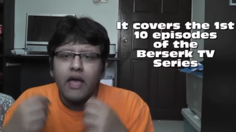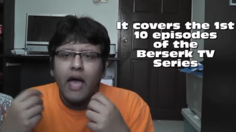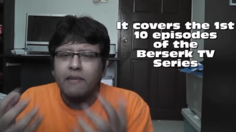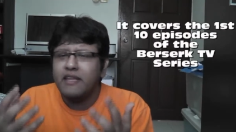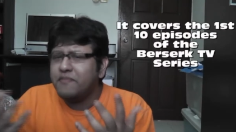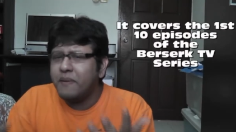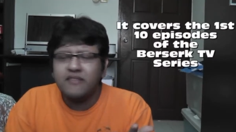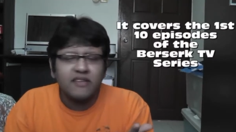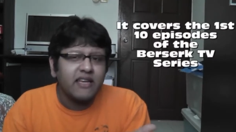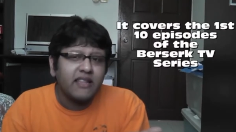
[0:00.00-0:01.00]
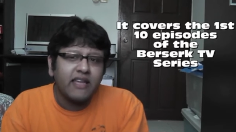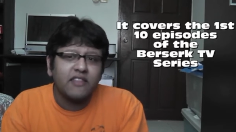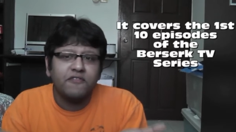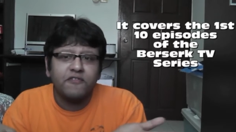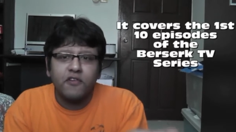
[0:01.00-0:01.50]
I mean, it's basically like
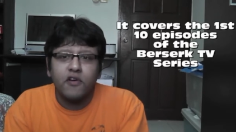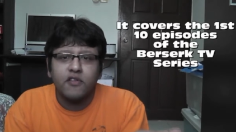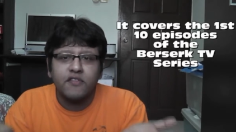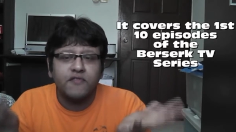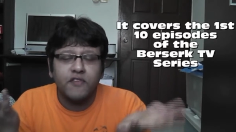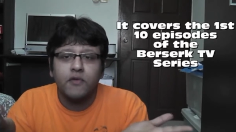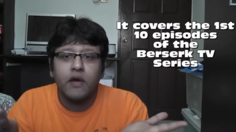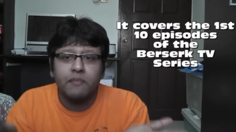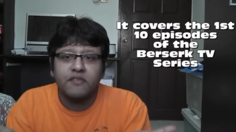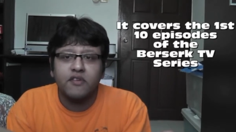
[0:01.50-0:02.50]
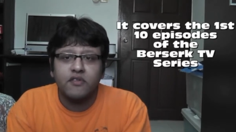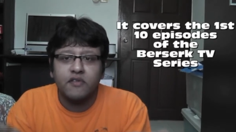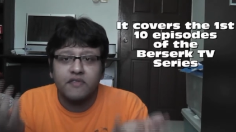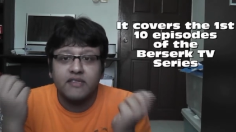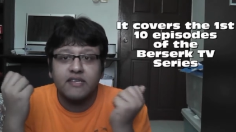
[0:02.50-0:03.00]
the first few episodes
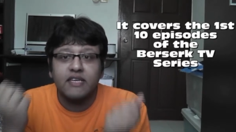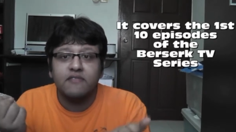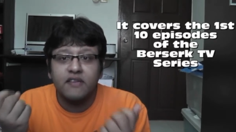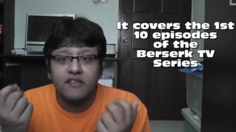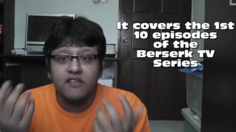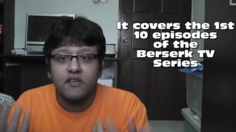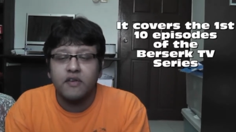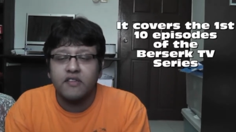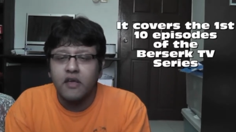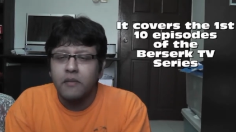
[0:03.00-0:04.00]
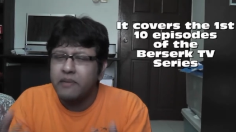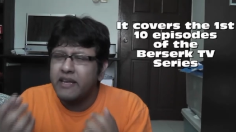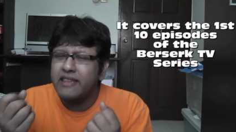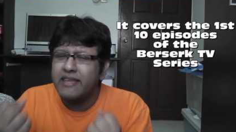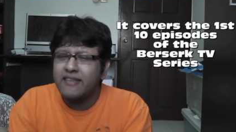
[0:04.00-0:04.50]
of the TV series, but
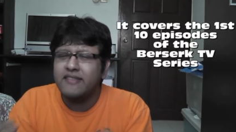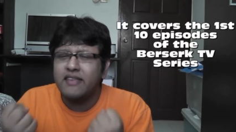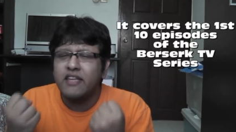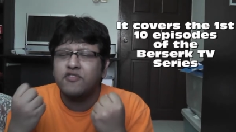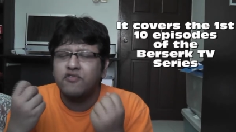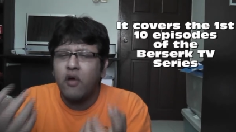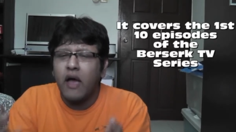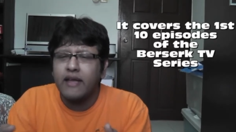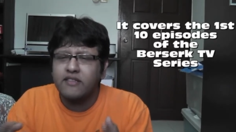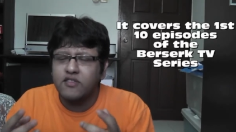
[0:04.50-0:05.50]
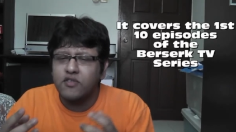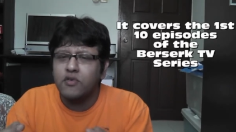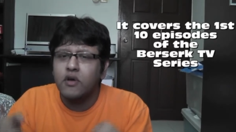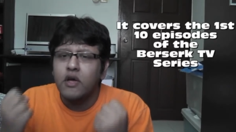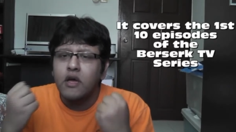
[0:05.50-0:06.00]
at least they try
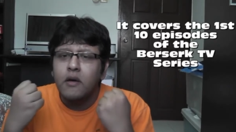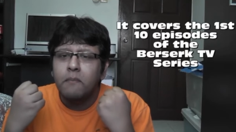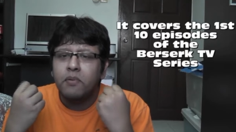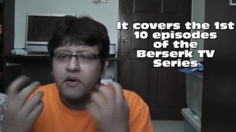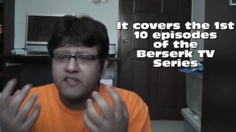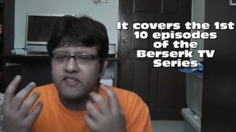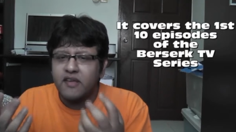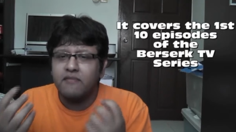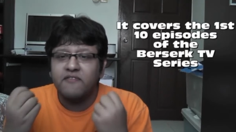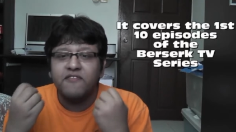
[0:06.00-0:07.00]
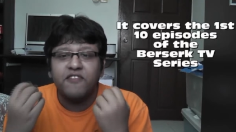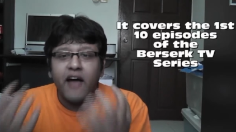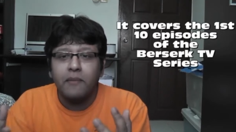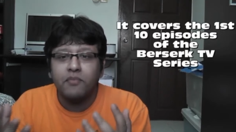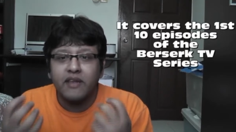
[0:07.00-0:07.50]
to put some
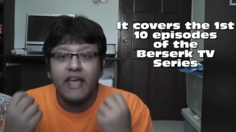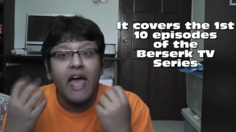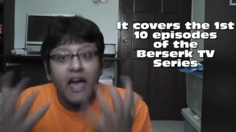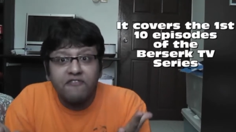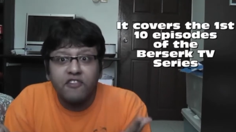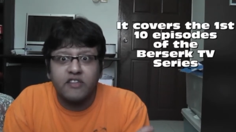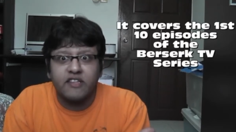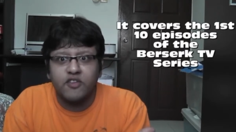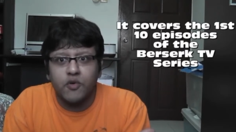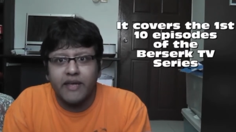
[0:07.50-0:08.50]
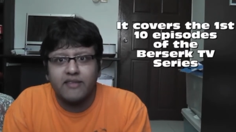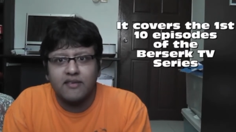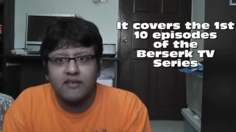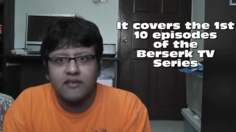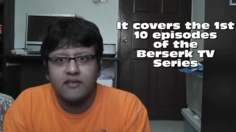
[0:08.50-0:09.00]
vibrant effort into it.